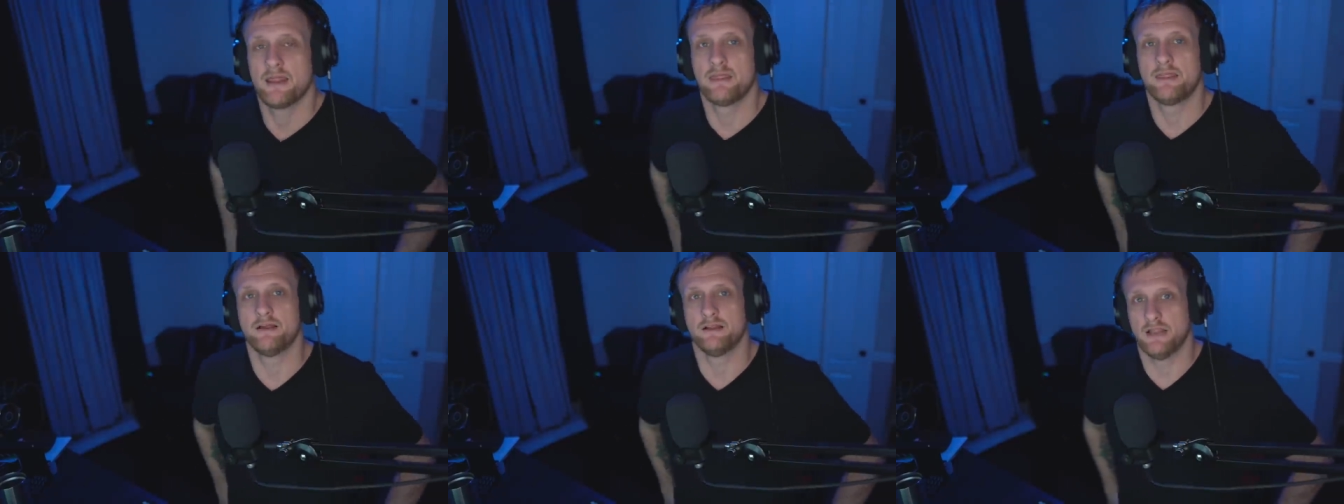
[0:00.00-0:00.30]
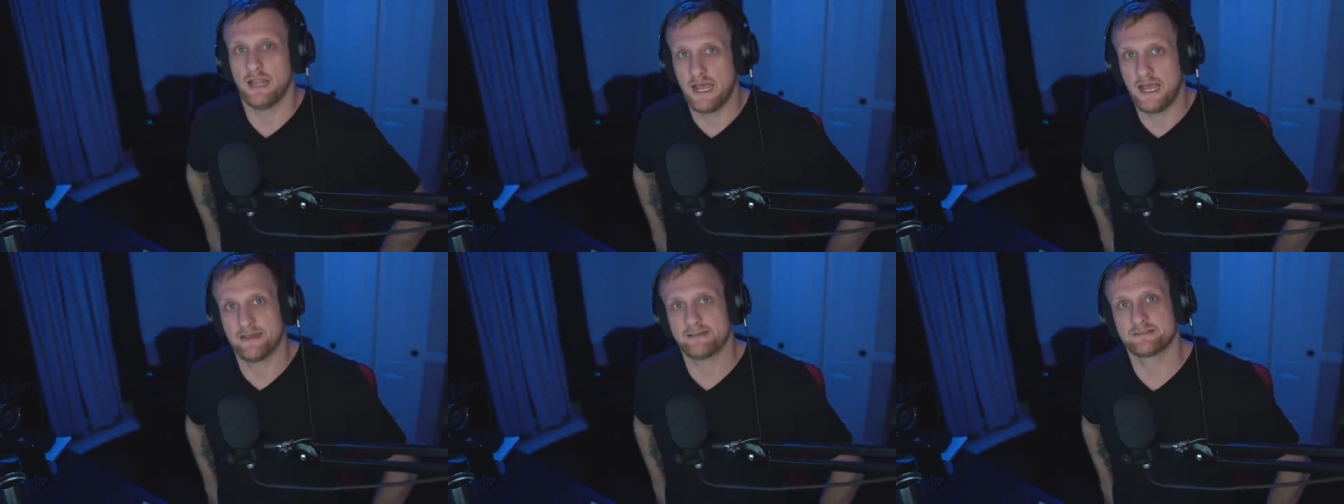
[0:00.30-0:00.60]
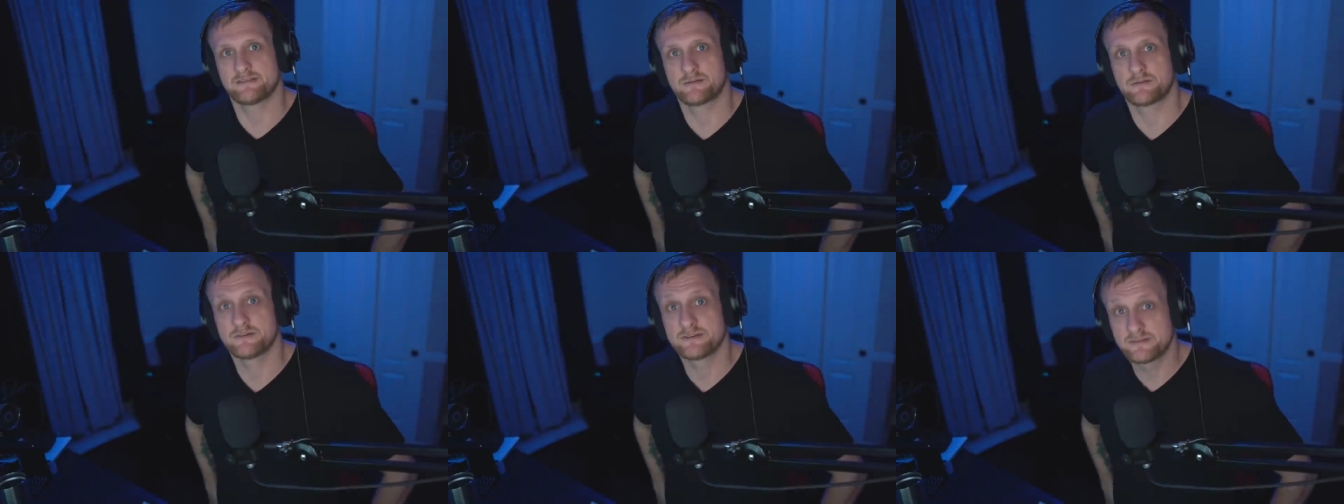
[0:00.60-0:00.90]
the
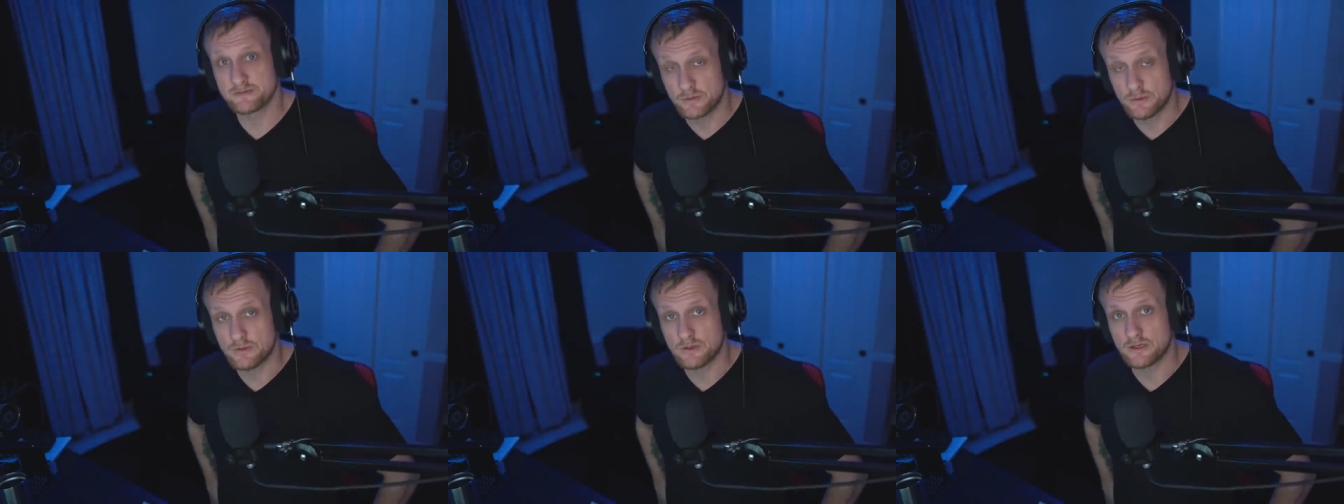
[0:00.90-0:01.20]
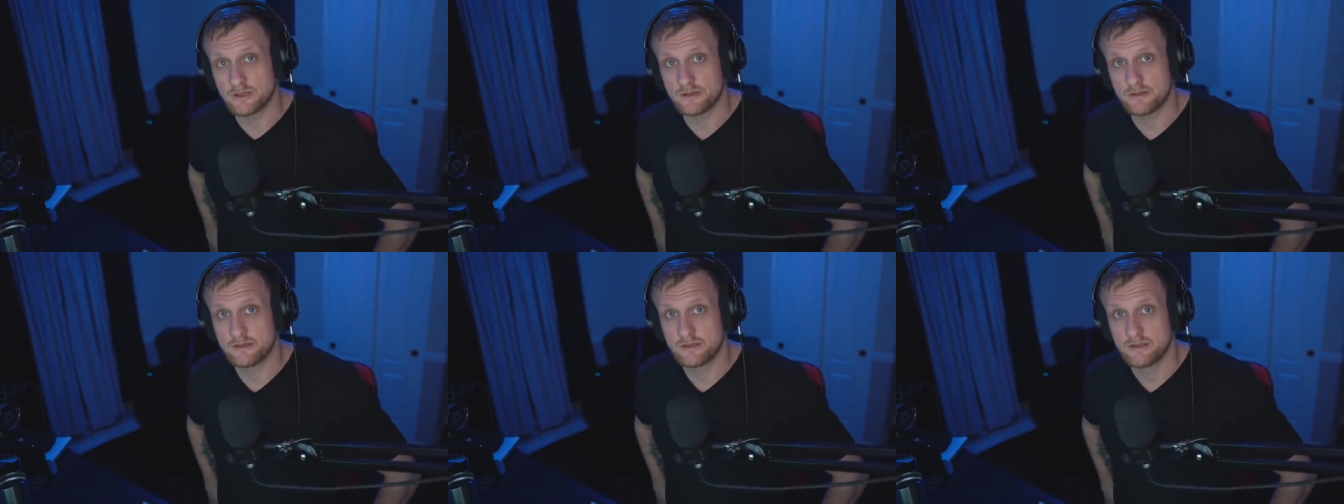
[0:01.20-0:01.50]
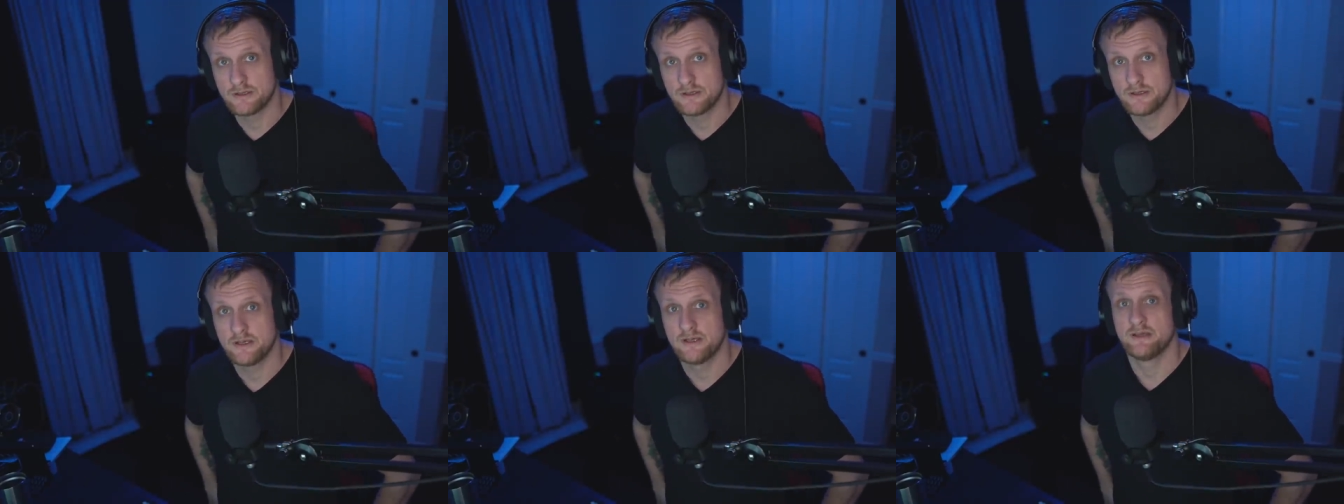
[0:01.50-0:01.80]
last resort.
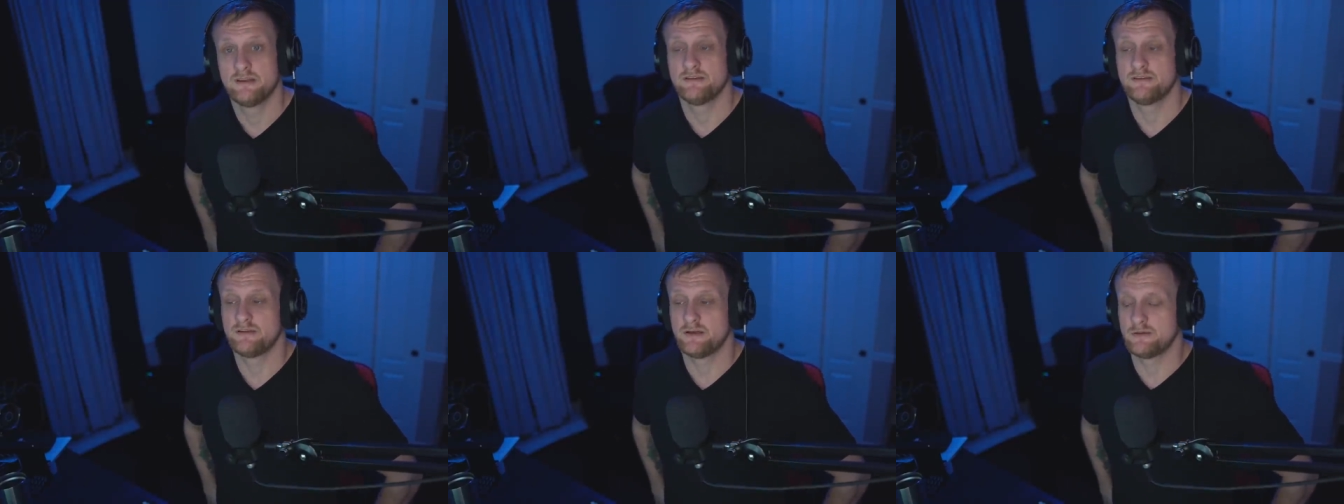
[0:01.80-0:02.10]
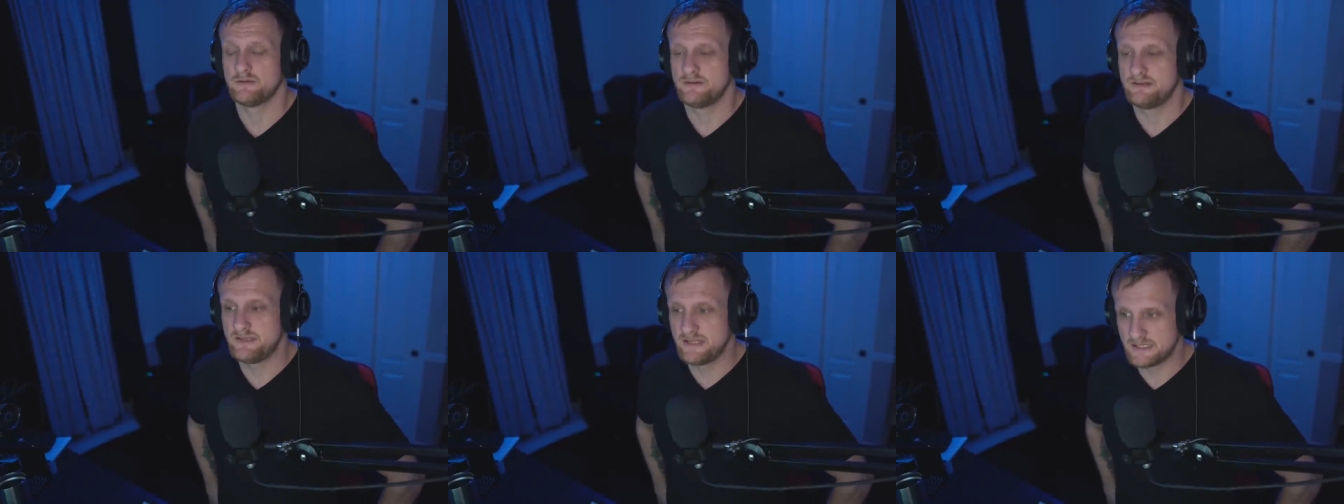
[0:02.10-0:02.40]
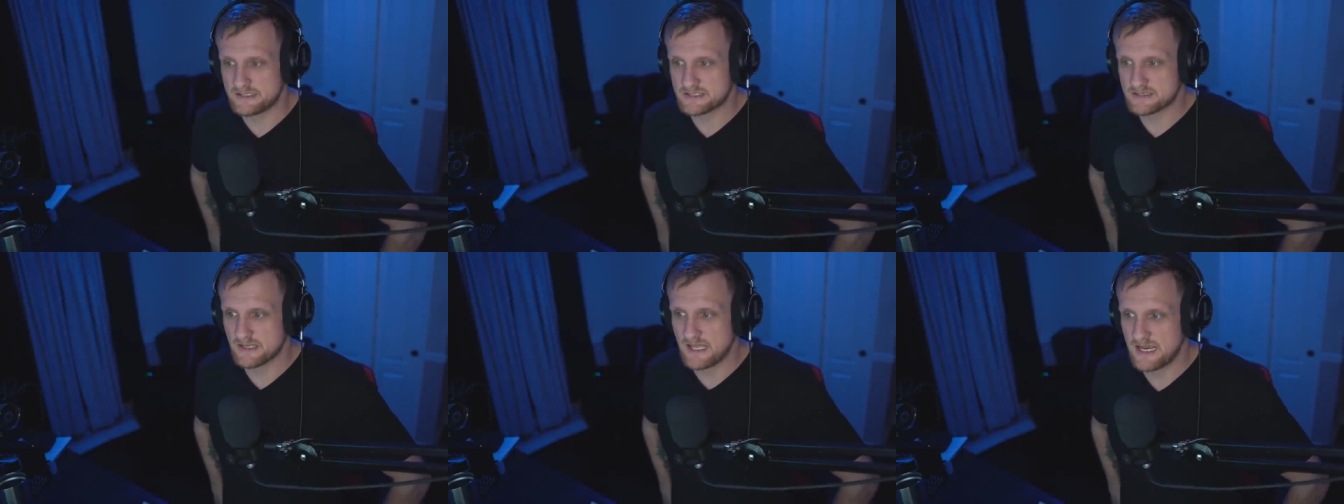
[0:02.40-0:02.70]
So
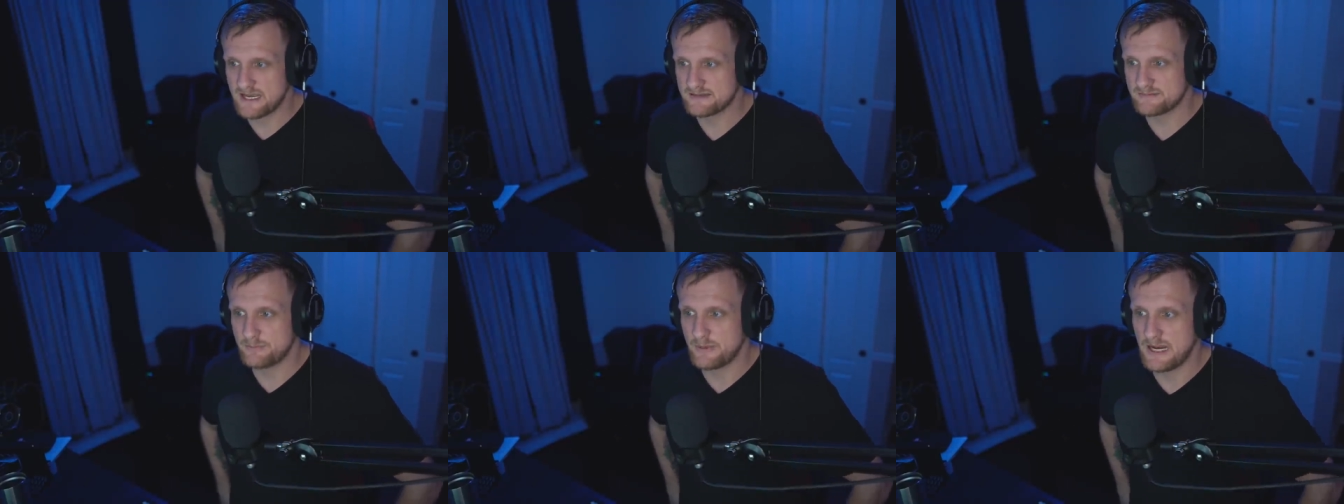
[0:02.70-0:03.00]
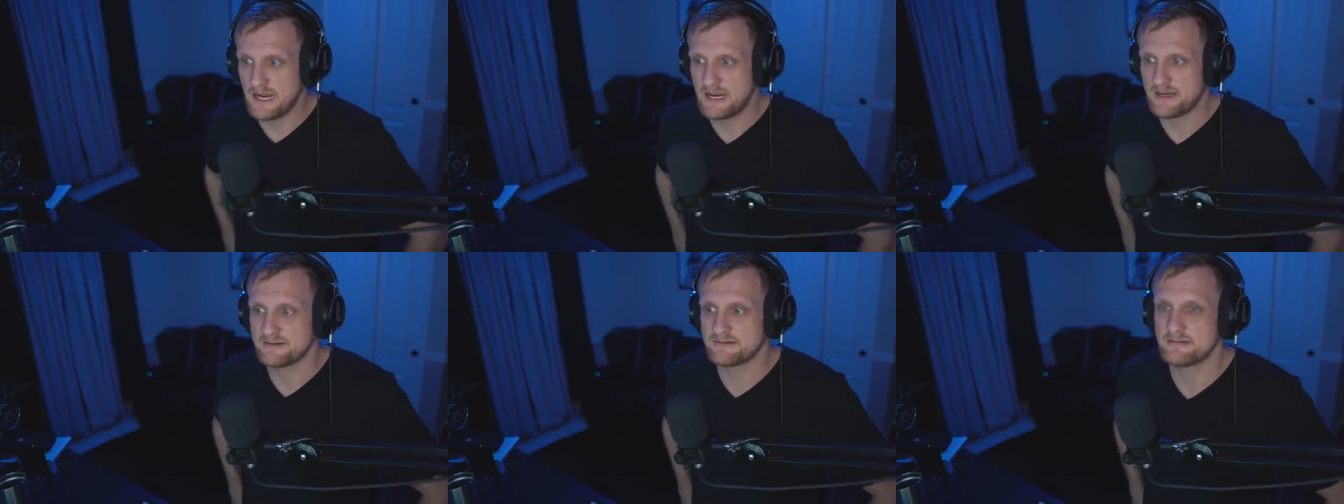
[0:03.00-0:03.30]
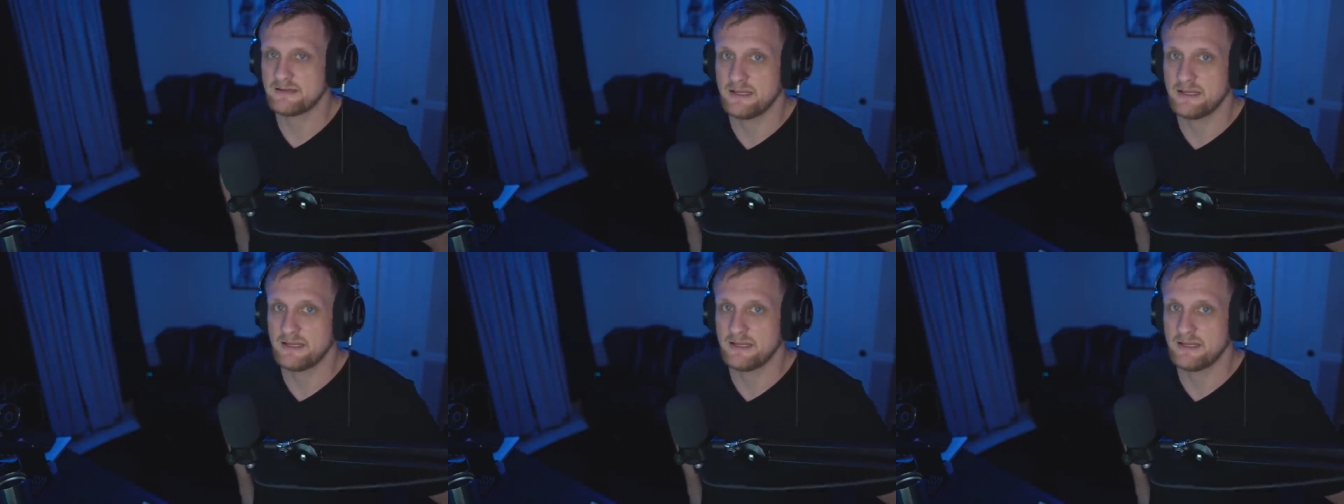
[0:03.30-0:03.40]
ditch LastPass,